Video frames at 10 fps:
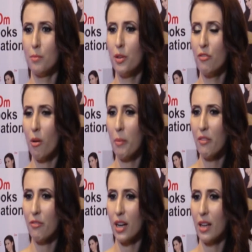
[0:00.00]
before
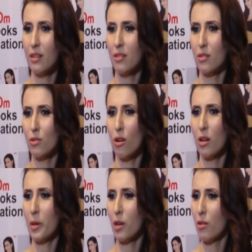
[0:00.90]
my friends
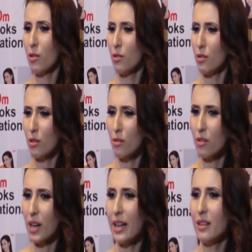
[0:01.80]
told me, no, you know,
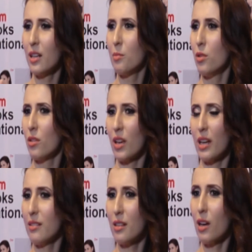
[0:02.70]
write that book. So
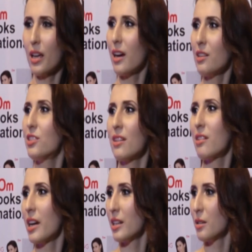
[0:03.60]
I said, no, I can't
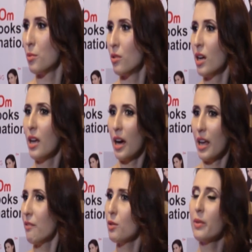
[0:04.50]
just write the book. I
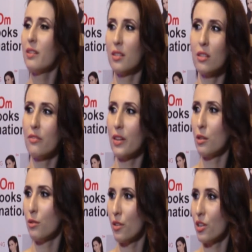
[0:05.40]
have to be certified
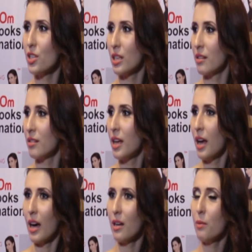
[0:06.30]
nutritionist.
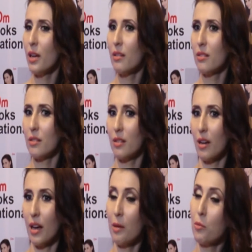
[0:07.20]
Otherwise,
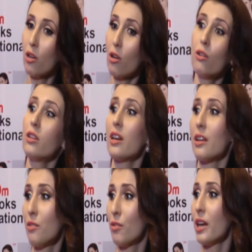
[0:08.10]
I am not
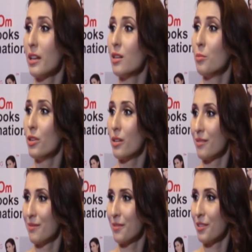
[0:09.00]
authorized to write that book,
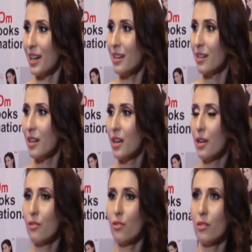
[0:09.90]
right?
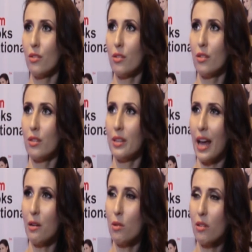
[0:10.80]
So
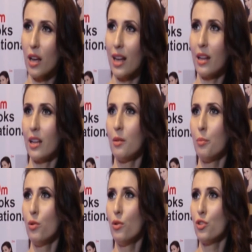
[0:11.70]
that was another
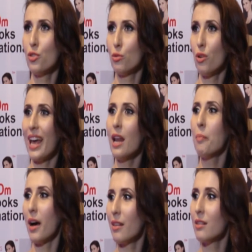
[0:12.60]
push to help
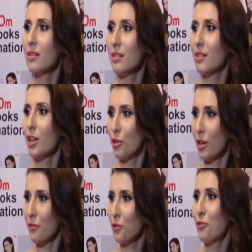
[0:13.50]
others. You
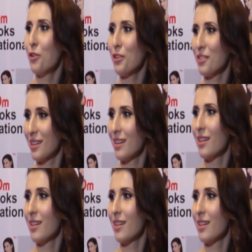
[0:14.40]
have to first